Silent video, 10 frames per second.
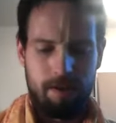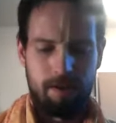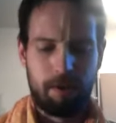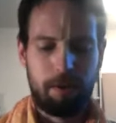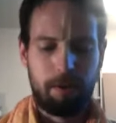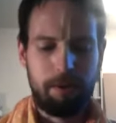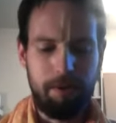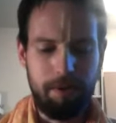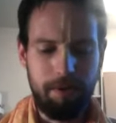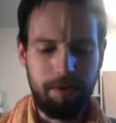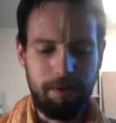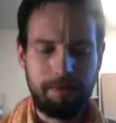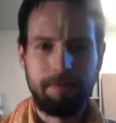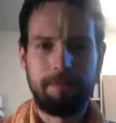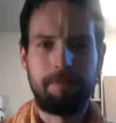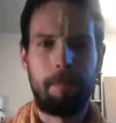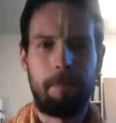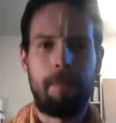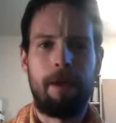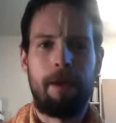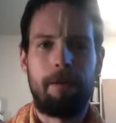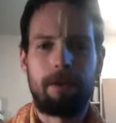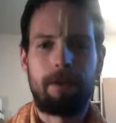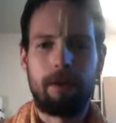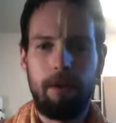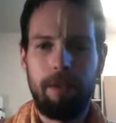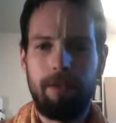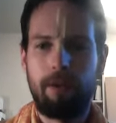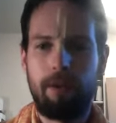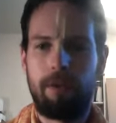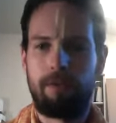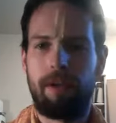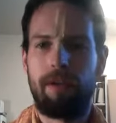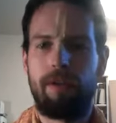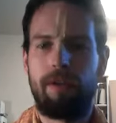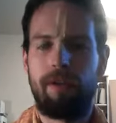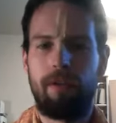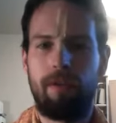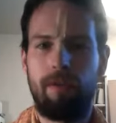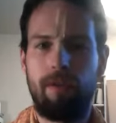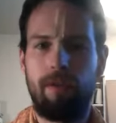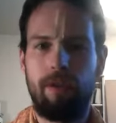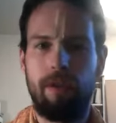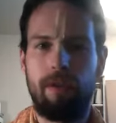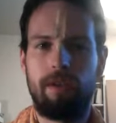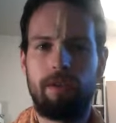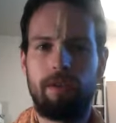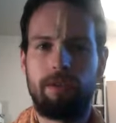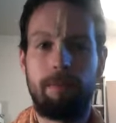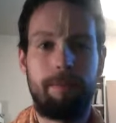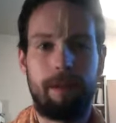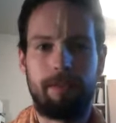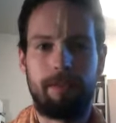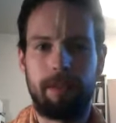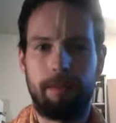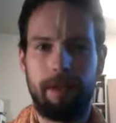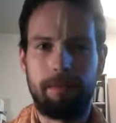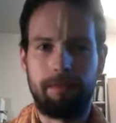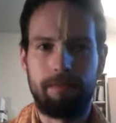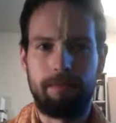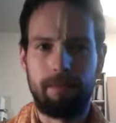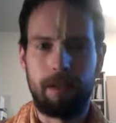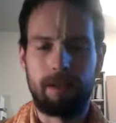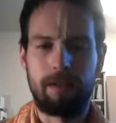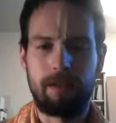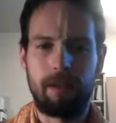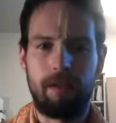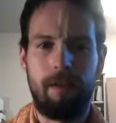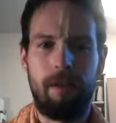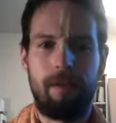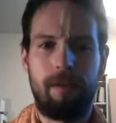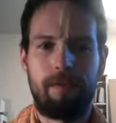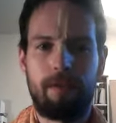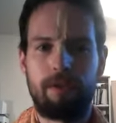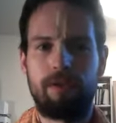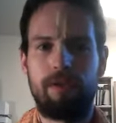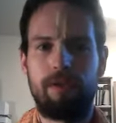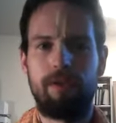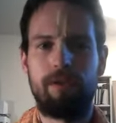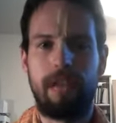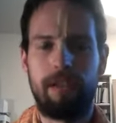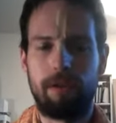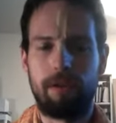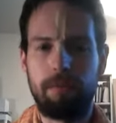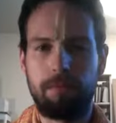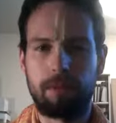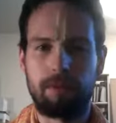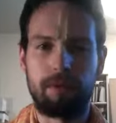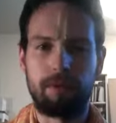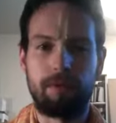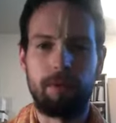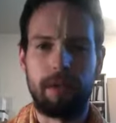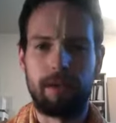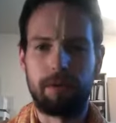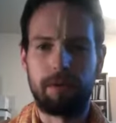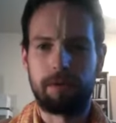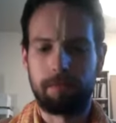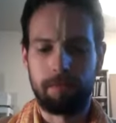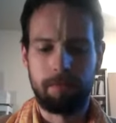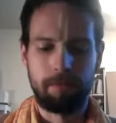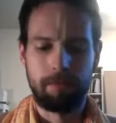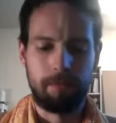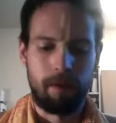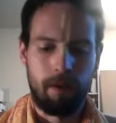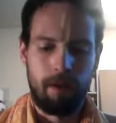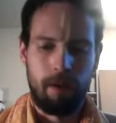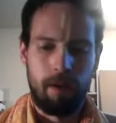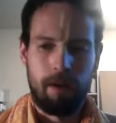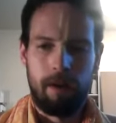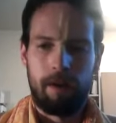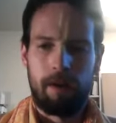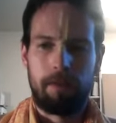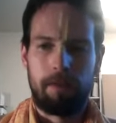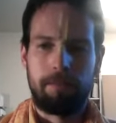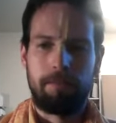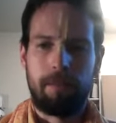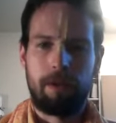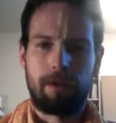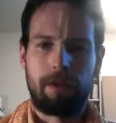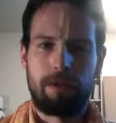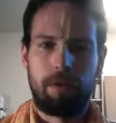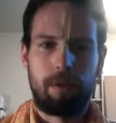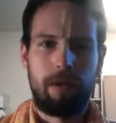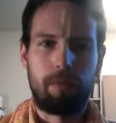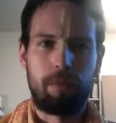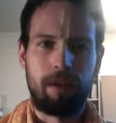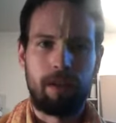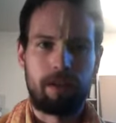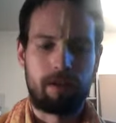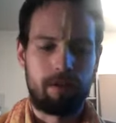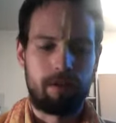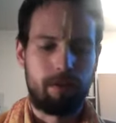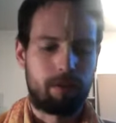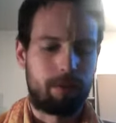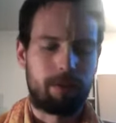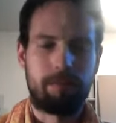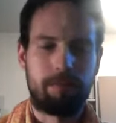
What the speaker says: So, not sure how many of you have read the Srimad Bhagavatam yet, at least the first canto, or the first few cantos. I encourage you to keep reading this scripture,